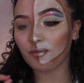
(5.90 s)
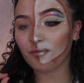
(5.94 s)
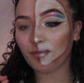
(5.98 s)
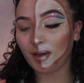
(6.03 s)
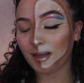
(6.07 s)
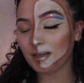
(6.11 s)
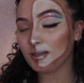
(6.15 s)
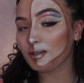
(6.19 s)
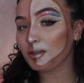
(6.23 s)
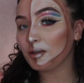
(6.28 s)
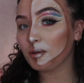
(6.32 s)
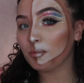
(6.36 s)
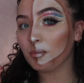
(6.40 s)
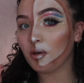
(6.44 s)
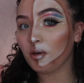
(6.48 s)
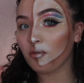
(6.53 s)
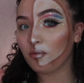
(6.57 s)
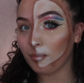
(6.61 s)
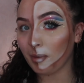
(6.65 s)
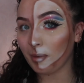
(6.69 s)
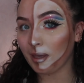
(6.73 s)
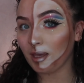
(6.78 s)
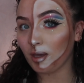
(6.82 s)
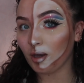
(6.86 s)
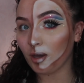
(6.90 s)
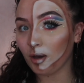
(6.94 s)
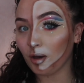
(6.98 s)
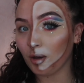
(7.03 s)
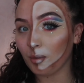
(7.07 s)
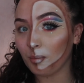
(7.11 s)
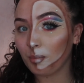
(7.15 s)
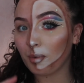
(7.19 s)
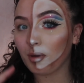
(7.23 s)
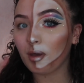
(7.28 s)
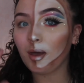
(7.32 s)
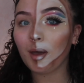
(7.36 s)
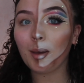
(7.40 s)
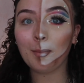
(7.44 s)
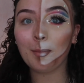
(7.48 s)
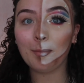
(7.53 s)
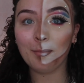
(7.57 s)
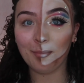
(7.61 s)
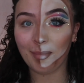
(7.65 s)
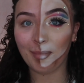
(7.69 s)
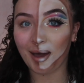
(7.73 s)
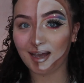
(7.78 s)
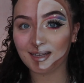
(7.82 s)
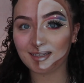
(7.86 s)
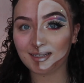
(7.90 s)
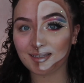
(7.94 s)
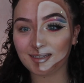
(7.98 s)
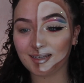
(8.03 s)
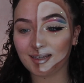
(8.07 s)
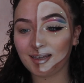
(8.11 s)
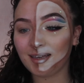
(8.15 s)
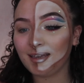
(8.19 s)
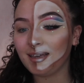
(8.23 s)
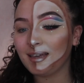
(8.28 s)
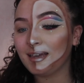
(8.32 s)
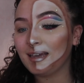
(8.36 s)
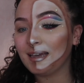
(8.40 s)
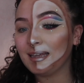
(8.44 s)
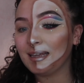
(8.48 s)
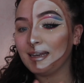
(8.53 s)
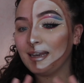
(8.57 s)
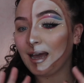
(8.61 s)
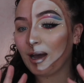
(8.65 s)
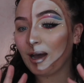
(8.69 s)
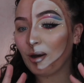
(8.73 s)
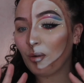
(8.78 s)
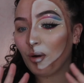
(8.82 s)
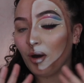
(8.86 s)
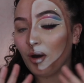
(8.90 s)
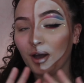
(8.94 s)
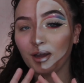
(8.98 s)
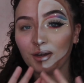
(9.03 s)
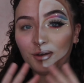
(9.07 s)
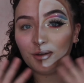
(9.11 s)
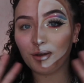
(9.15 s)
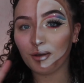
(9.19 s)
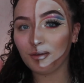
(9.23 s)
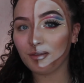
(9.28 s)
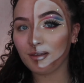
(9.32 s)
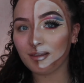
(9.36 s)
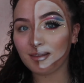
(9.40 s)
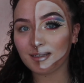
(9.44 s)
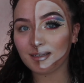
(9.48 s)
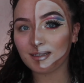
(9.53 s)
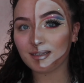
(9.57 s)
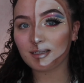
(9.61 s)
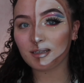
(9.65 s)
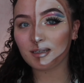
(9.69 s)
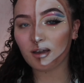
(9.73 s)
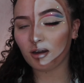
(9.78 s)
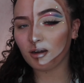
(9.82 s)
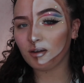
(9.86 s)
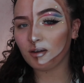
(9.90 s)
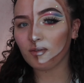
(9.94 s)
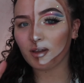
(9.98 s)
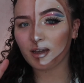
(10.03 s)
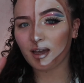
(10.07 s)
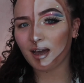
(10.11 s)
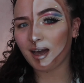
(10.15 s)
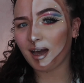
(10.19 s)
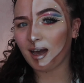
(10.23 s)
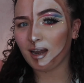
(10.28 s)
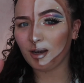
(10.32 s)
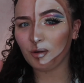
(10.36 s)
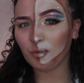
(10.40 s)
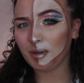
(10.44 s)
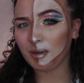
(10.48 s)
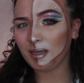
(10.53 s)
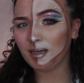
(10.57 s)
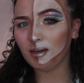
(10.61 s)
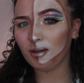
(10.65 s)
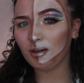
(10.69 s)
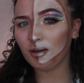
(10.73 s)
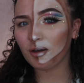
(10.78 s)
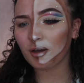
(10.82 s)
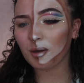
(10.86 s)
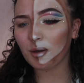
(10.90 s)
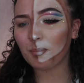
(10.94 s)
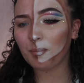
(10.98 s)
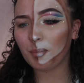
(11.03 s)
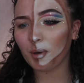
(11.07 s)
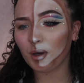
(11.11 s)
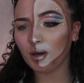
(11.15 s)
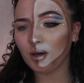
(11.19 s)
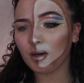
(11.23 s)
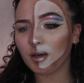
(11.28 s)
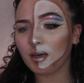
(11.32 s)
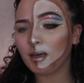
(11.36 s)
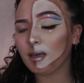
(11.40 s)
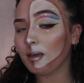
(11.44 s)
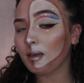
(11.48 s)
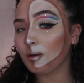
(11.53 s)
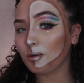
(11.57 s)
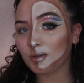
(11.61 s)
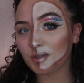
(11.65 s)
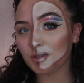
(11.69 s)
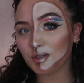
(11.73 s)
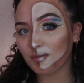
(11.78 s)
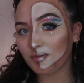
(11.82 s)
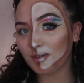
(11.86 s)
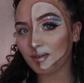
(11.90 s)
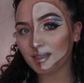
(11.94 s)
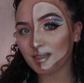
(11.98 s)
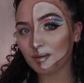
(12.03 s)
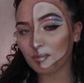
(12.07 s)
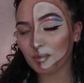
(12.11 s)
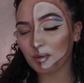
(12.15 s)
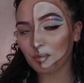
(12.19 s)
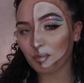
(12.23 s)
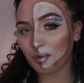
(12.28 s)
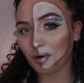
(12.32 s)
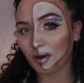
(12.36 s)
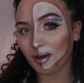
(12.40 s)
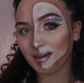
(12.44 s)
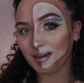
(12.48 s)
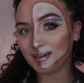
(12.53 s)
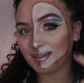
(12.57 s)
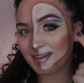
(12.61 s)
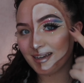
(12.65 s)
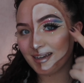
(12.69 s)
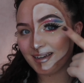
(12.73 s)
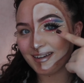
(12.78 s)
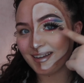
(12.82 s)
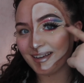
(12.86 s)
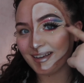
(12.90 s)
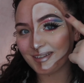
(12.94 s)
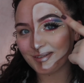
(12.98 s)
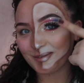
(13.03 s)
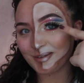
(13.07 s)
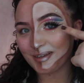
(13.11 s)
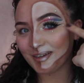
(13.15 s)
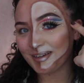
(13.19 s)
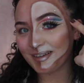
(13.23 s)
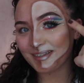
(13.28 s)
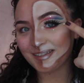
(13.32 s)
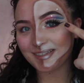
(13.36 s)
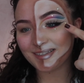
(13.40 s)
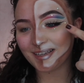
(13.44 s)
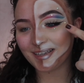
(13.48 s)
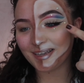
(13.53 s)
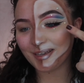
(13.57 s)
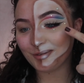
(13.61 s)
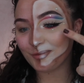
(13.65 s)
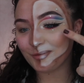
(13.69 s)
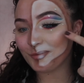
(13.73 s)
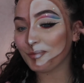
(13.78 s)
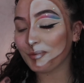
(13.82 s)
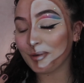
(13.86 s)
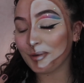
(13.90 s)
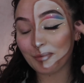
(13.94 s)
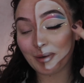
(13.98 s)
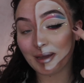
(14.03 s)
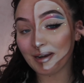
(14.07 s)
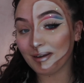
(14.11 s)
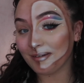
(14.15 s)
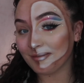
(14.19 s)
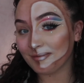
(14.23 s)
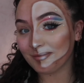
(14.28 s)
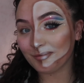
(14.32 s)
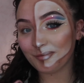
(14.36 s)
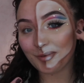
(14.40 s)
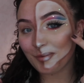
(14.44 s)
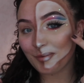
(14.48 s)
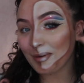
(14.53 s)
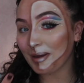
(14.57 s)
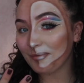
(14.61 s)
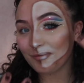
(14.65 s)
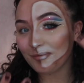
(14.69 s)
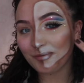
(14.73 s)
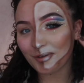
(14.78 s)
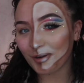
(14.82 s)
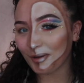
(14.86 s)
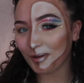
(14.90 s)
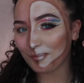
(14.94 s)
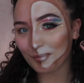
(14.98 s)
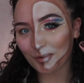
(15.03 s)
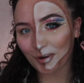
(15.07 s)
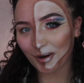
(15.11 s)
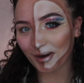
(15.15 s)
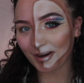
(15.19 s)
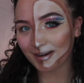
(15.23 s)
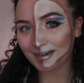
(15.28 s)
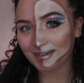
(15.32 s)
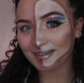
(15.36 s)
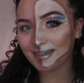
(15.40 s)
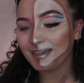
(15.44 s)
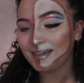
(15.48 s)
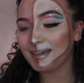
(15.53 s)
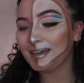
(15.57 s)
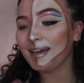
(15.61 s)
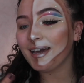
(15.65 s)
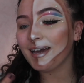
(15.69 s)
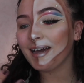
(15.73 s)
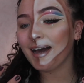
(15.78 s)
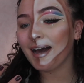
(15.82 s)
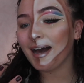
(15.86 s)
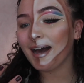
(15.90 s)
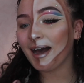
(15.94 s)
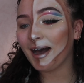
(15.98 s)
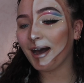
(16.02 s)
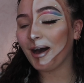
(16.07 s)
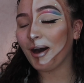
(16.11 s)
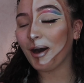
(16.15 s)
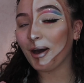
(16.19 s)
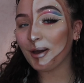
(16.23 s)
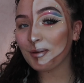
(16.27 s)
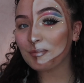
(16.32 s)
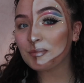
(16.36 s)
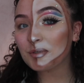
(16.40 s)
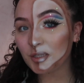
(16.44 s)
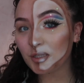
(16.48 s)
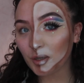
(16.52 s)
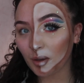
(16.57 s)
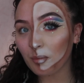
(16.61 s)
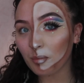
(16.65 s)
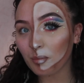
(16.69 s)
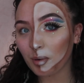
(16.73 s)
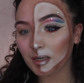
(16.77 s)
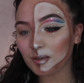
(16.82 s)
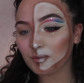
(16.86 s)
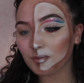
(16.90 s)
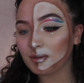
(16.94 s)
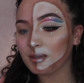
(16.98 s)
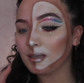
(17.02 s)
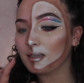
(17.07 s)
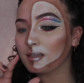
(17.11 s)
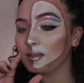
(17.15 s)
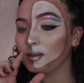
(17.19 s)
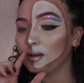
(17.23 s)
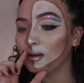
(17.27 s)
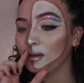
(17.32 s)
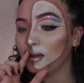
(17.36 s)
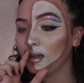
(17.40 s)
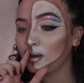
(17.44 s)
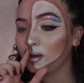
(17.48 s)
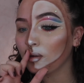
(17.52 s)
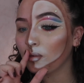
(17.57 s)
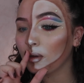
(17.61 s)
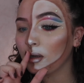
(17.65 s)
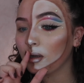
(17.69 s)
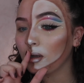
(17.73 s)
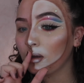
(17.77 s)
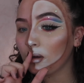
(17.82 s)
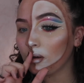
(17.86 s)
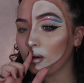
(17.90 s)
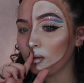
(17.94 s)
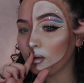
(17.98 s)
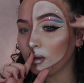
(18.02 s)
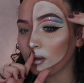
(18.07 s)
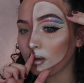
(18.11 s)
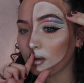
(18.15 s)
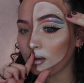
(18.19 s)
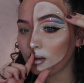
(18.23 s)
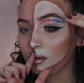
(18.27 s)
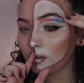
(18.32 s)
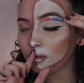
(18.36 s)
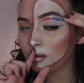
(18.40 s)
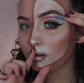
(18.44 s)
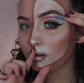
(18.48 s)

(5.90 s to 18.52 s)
Phantom of Makeup mask. Now, I know that this is kind of like a Halloween look, but it also fits in with Pride, and as you can see, we went full on Pride. I'm so impressed with this look. Like, when I hold it,